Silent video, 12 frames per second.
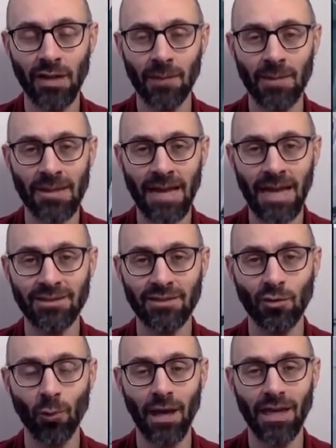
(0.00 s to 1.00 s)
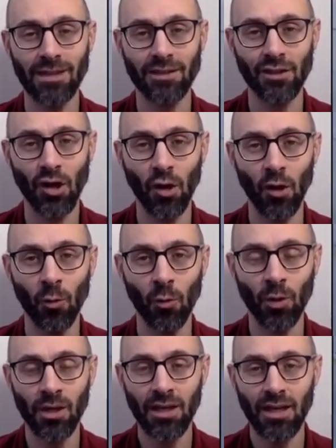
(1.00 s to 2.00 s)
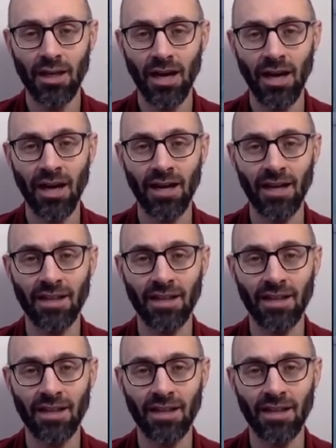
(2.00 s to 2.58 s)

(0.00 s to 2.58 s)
I mean that's the way to go. Uh,